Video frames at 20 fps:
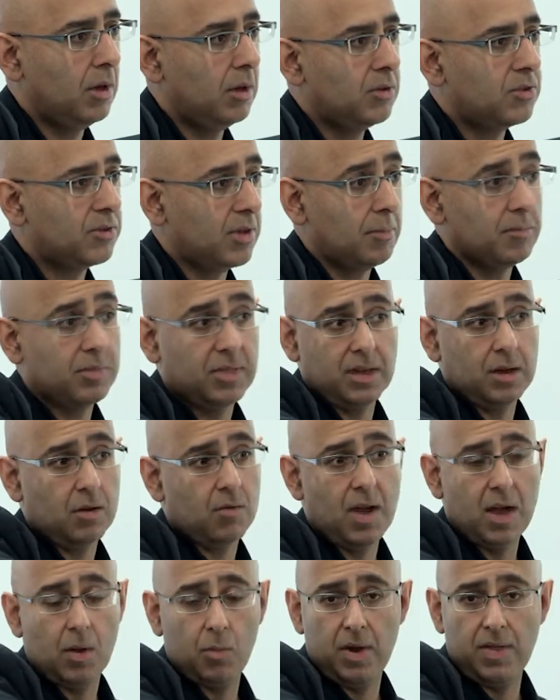something
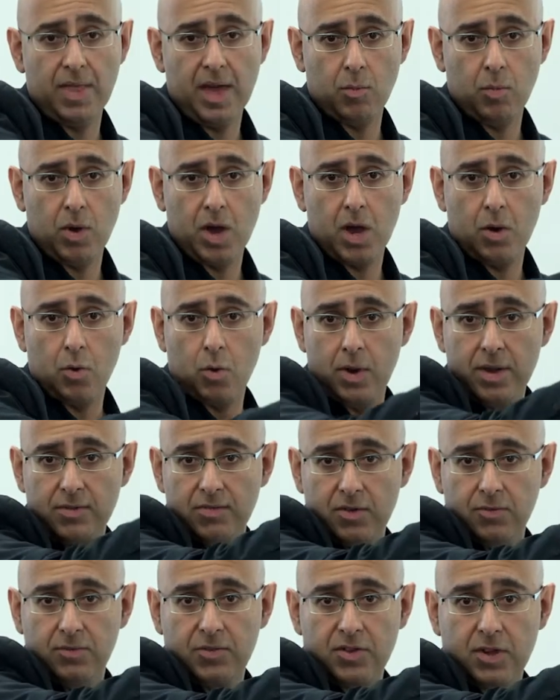around where they were, or
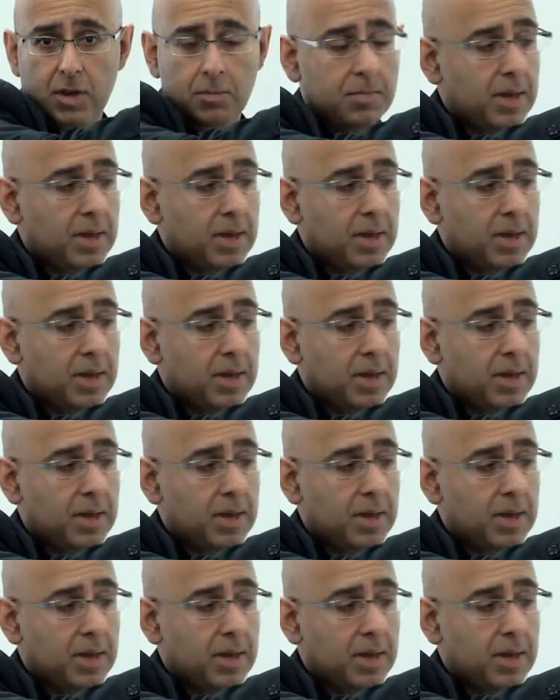even for some